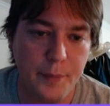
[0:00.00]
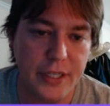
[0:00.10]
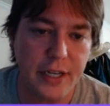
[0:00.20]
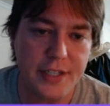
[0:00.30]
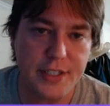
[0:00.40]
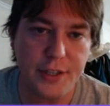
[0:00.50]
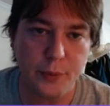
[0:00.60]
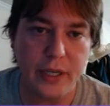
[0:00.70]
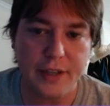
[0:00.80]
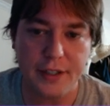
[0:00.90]
but knight
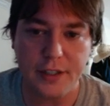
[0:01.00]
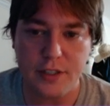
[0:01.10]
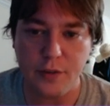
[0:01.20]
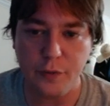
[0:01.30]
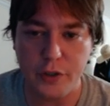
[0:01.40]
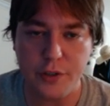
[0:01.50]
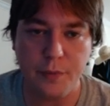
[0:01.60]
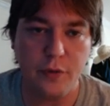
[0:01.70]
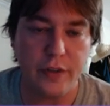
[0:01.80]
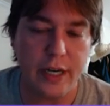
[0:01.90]
c3 I think is the first
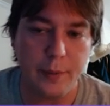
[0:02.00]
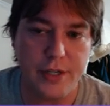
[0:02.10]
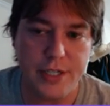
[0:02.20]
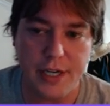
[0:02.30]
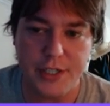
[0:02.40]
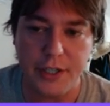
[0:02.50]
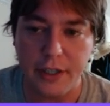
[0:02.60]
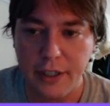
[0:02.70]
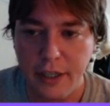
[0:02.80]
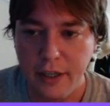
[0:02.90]
move that I would change
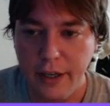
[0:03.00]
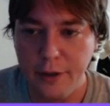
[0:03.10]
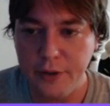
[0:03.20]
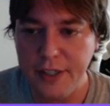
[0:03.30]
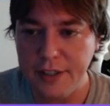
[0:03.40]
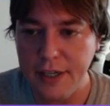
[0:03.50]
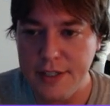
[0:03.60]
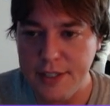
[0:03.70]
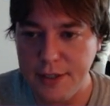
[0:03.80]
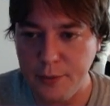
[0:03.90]
here. I don't think
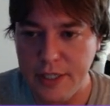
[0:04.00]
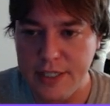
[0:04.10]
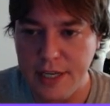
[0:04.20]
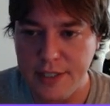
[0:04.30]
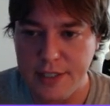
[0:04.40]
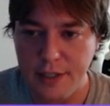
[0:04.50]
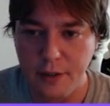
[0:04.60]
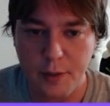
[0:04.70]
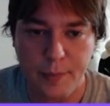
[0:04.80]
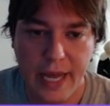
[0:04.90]
knight c3 is
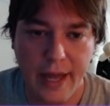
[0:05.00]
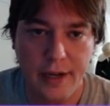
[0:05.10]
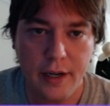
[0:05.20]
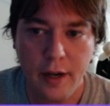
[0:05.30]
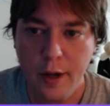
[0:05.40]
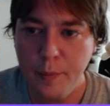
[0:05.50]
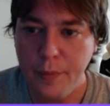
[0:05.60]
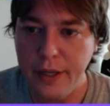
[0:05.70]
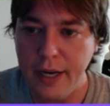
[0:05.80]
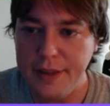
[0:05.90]
necessarily bad,
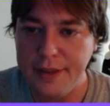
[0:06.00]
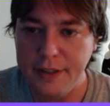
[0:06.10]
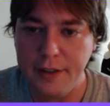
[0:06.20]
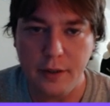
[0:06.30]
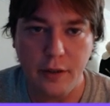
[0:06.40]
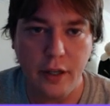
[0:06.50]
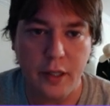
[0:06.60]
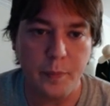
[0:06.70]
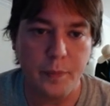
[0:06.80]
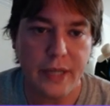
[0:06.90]
but I think that
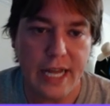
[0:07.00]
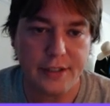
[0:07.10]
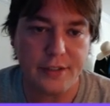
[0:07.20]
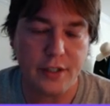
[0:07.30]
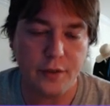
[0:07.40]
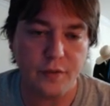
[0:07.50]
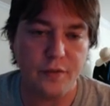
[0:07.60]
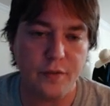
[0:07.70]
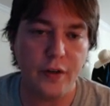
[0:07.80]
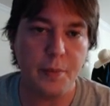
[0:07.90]
black
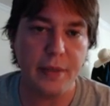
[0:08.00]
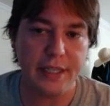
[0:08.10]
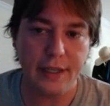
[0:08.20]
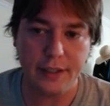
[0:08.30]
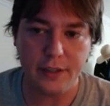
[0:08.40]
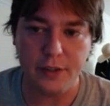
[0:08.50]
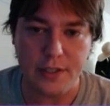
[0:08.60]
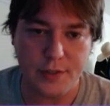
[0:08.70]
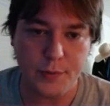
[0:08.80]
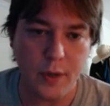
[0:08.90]
can very mechanically
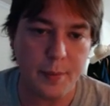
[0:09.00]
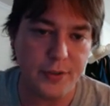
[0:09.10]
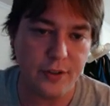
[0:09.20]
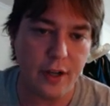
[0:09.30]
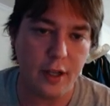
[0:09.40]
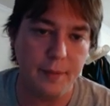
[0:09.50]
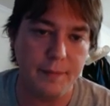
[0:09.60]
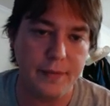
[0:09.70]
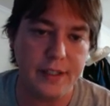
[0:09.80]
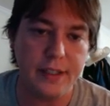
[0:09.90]
disrupt
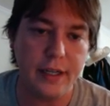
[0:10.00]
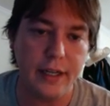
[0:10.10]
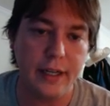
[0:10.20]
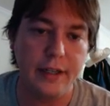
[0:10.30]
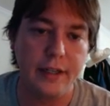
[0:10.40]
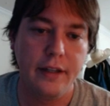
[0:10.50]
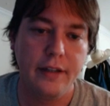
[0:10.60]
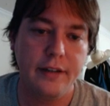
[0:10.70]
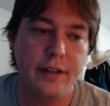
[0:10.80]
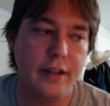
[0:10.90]
the
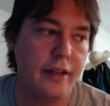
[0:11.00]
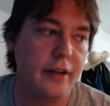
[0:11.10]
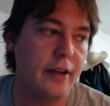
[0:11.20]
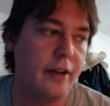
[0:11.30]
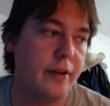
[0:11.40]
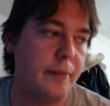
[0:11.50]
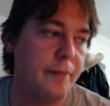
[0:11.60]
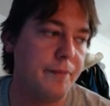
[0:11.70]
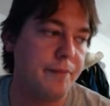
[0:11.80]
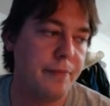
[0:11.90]
pawn